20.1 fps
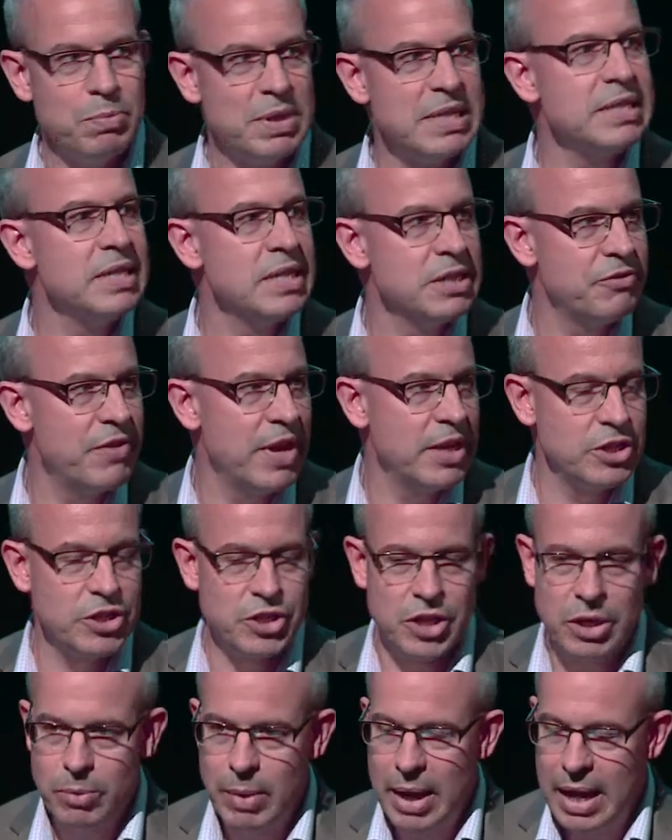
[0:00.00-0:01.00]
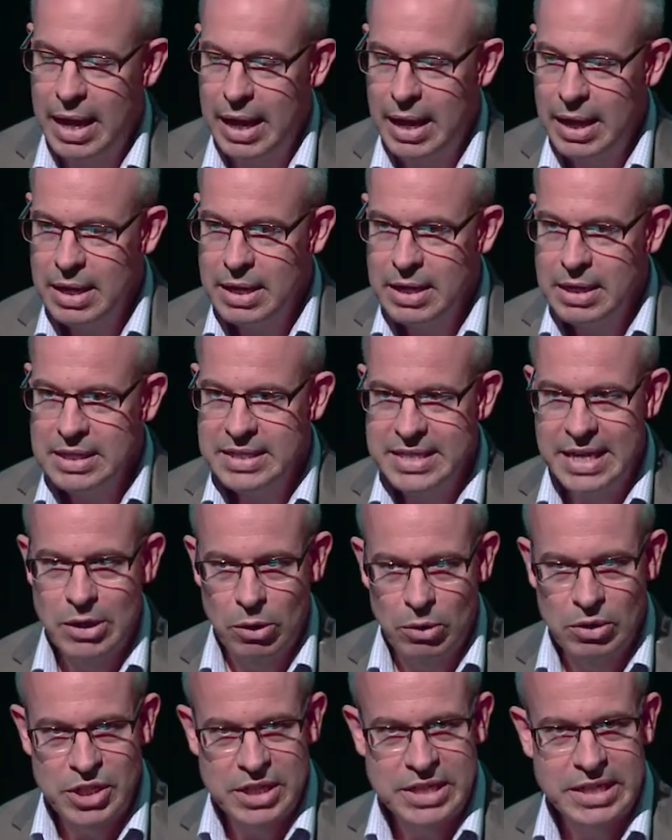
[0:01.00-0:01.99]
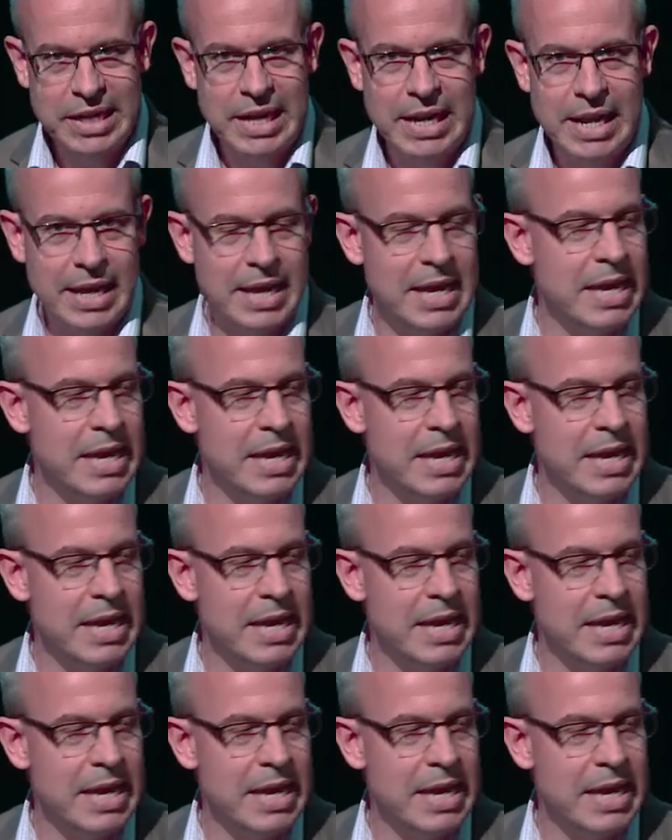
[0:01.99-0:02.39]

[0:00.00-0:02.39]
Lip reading: business venture where technology is clearly